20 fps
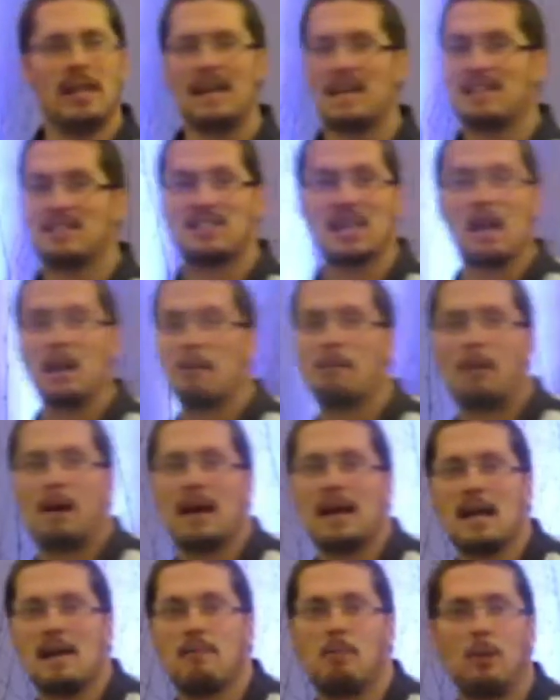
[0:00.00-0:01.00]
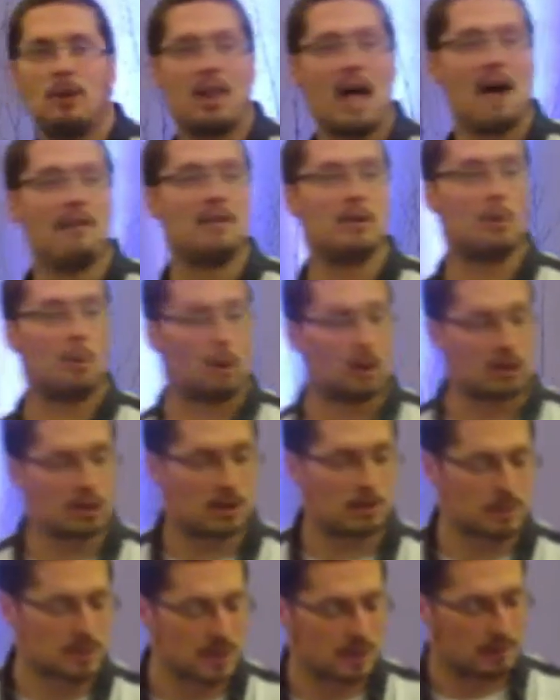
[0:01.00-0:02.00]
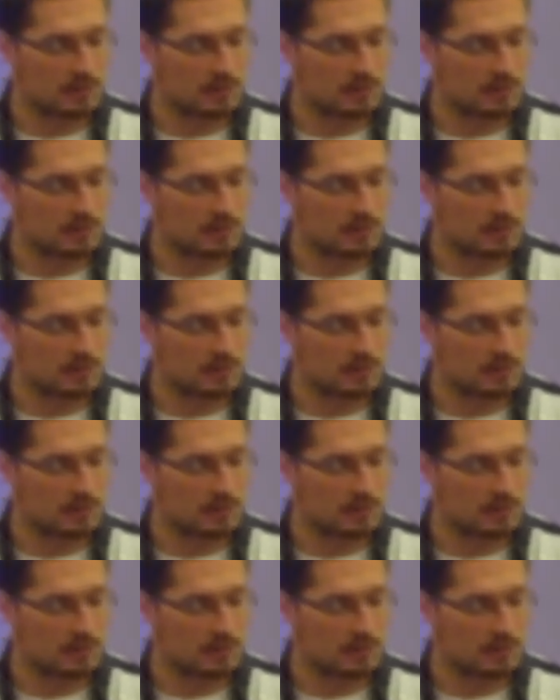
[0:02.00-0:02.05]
They celebrated with having a worship